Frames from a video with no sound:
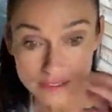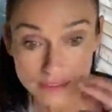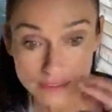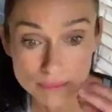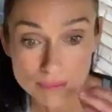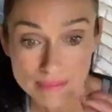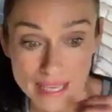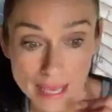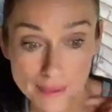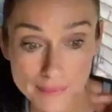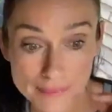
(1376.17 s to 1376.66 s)

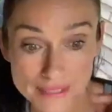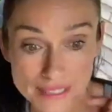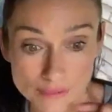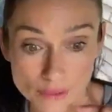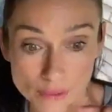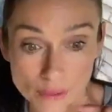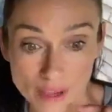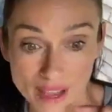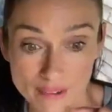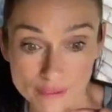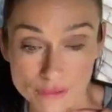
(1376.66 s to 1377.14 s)
sometimes
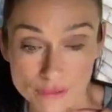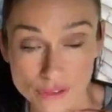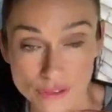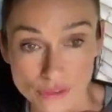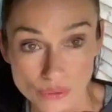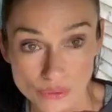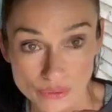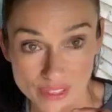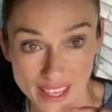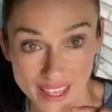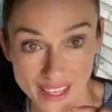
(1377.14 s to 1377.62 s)
if you have
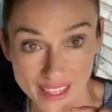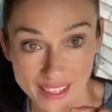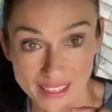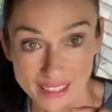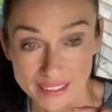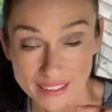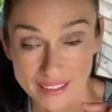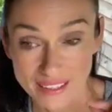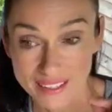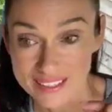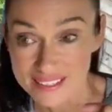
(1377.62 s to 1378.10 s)

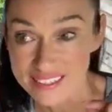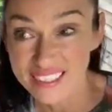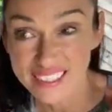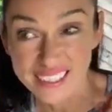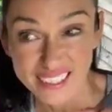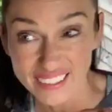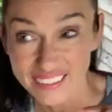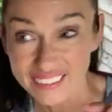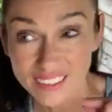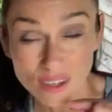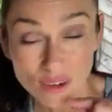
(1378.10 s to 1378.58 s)
toothache, it's
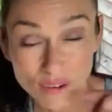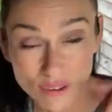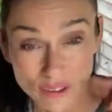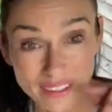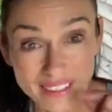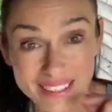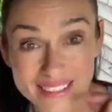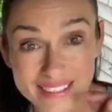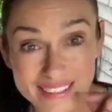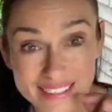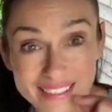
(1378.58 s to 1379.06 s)
nearly
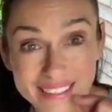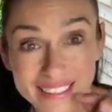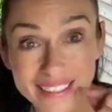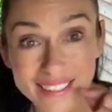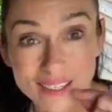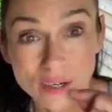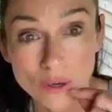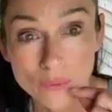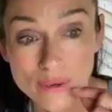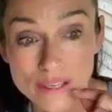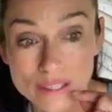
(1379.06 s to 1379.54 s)

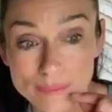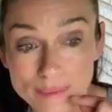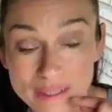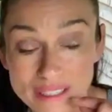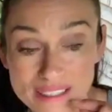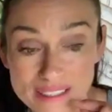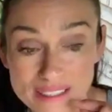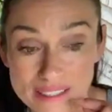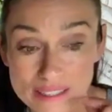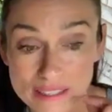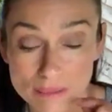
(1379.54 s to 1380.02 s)
always
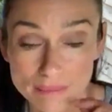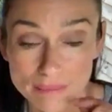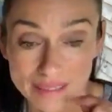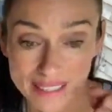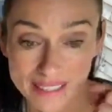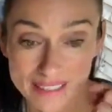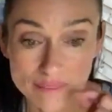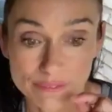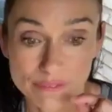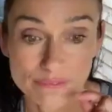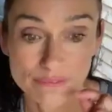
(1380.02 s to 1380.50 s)
because there's some
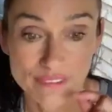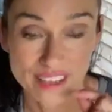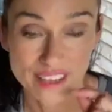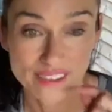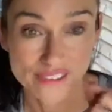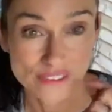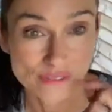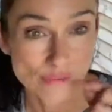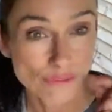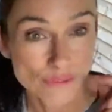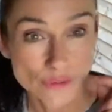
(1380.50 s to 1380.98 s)
kind of
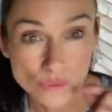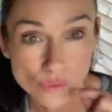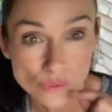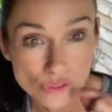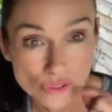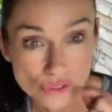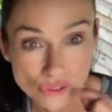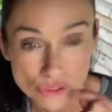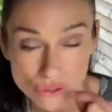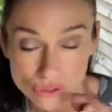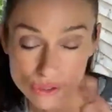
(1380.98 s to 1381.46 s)
infection.
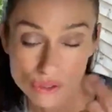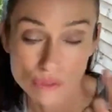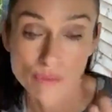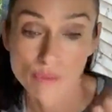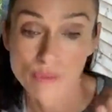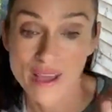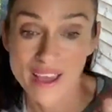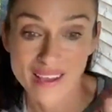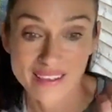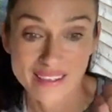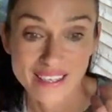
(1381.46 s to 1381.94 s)
Food's stuck
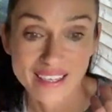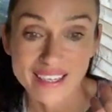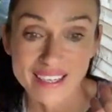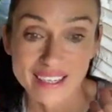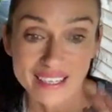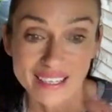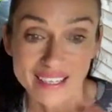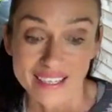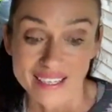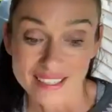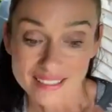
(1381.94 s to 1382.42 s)
somewhere and
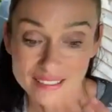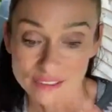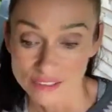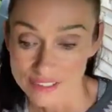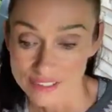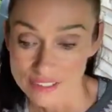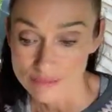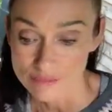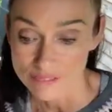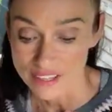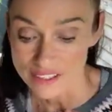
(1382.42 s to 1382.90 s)
it's
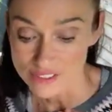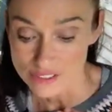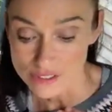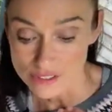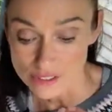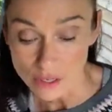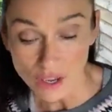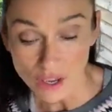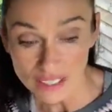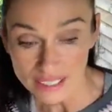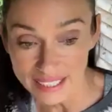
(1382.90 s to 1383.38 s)
an
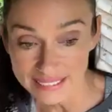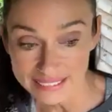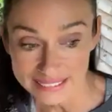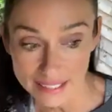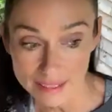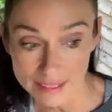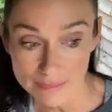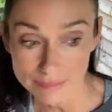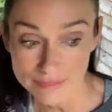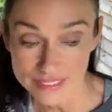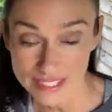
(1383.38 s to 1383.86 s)
infection. So all I
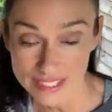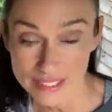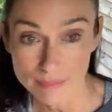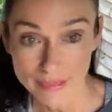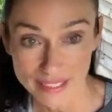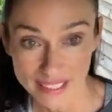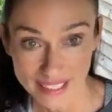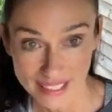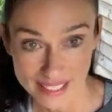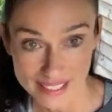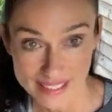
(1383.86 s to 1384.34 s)

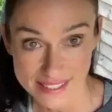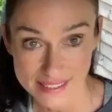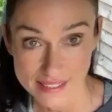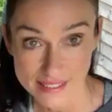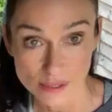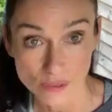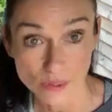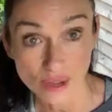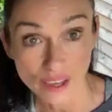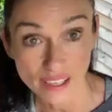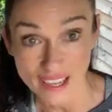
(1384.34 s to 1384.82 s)
tell my kids
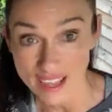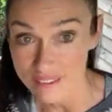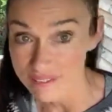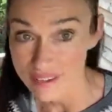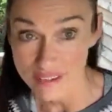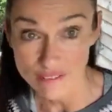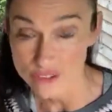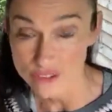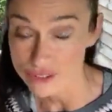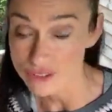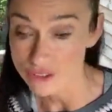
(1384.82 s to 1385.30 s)
to do, and all
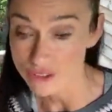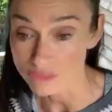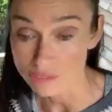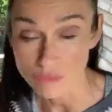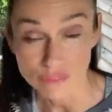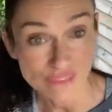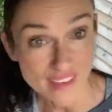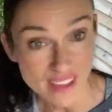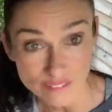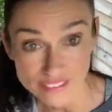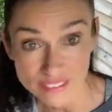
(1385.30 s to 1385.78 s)
I've ever
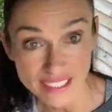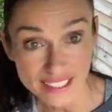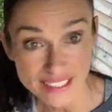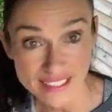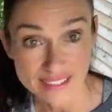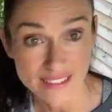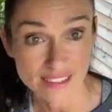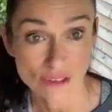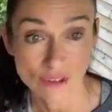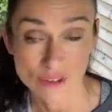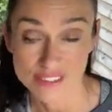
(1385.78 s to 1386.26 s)
done, we've never
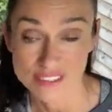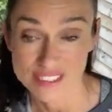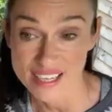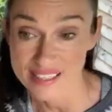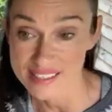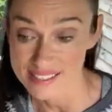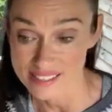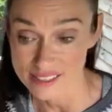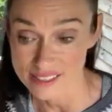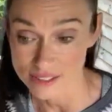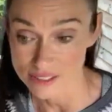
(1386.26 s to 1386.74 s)
needed to go to the
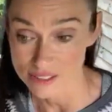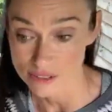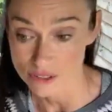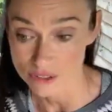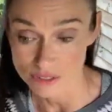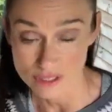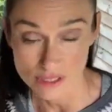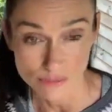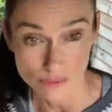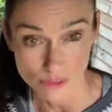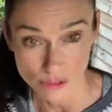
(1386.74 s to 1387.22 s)
dentist or the
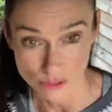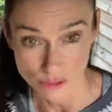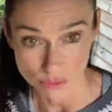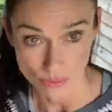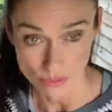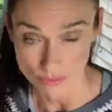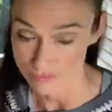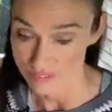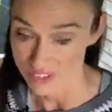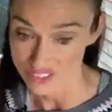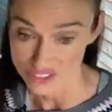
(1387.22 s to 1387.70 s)
doctors for
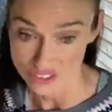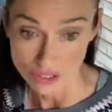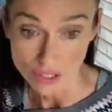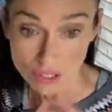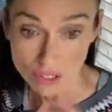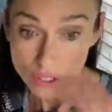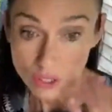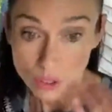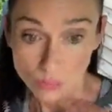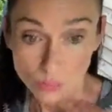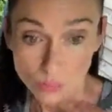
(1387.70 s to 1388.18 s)
tooth
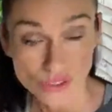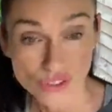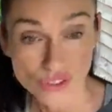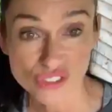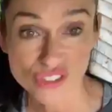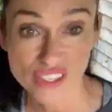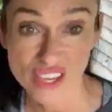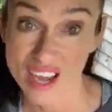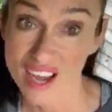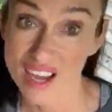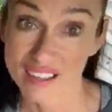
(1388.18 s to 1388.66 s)
infection. We
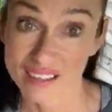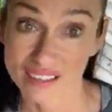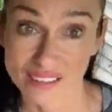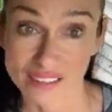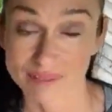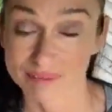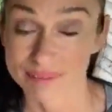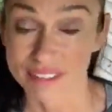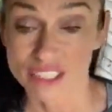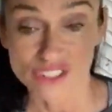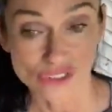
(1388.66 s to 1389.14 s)
just
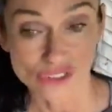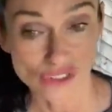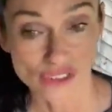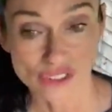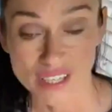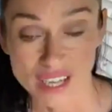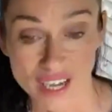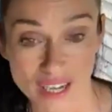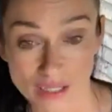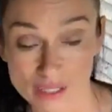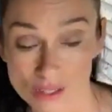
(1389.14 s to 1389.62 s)
gargle.
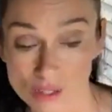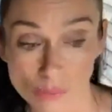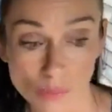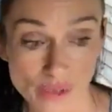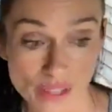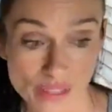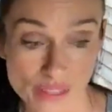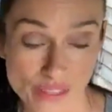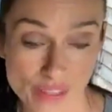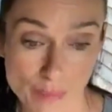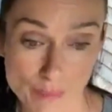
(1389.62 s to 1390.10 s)
Just
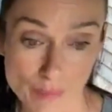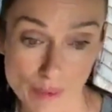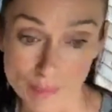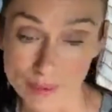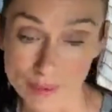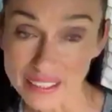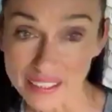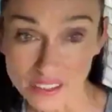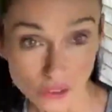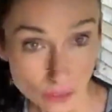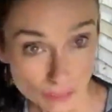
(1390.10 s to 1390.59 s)
gargle with I
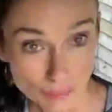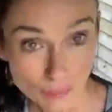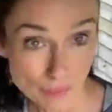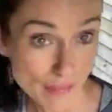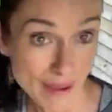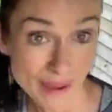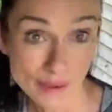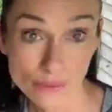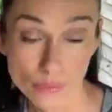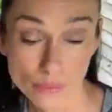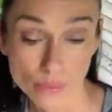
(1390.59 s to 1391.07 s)
mean, it could
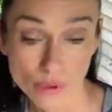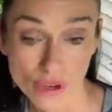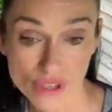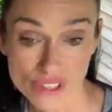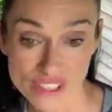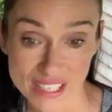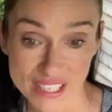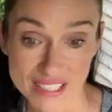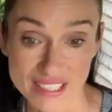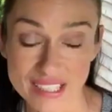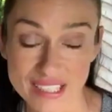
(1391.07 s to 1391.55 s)
be
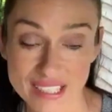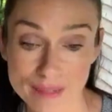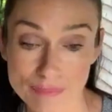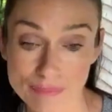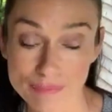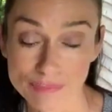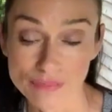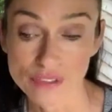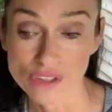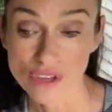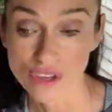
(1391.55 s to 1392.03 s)
mouthwash
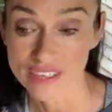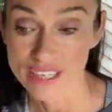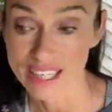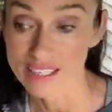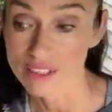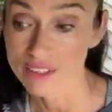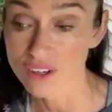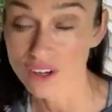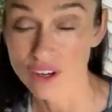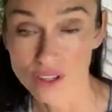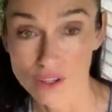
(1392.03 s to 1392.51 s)
and
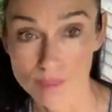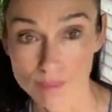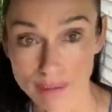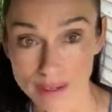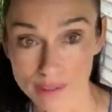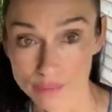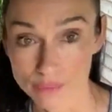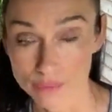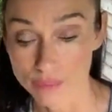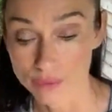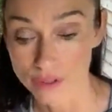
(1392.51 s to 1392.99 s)
non-alcohol
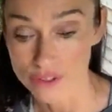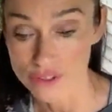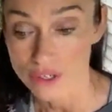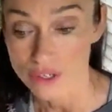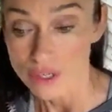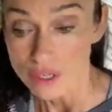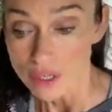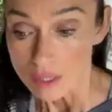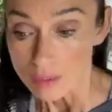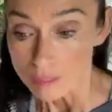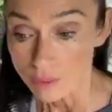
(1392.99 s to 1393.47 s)
mouthwash,
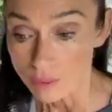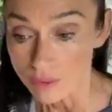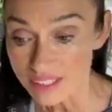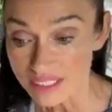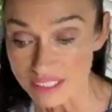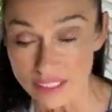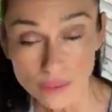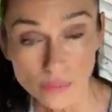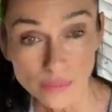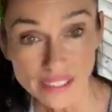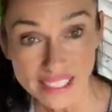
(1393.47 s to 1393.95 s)

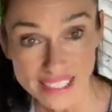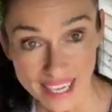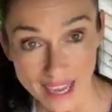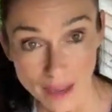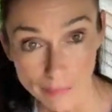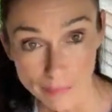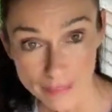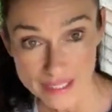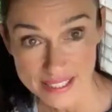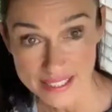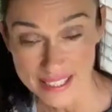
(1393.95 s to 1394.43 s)
but equally
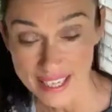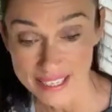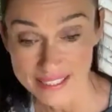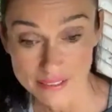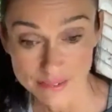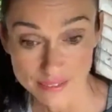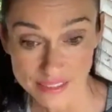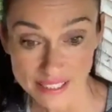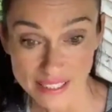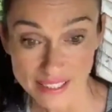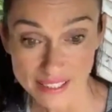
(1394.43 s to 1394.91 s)
apple
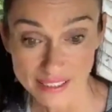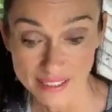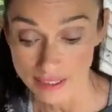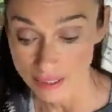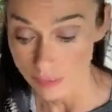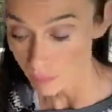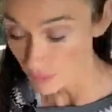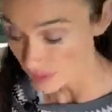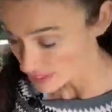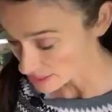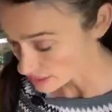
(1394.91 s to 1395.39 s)
cider
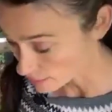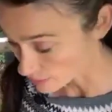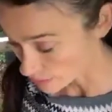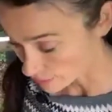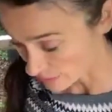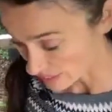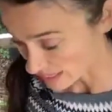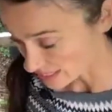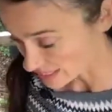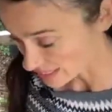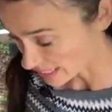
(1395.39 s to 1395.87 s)
vinegar with some
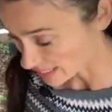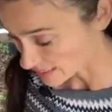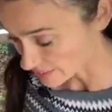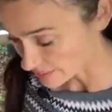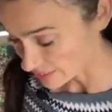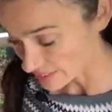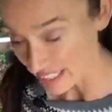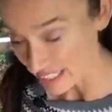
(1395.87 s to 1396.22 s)
of these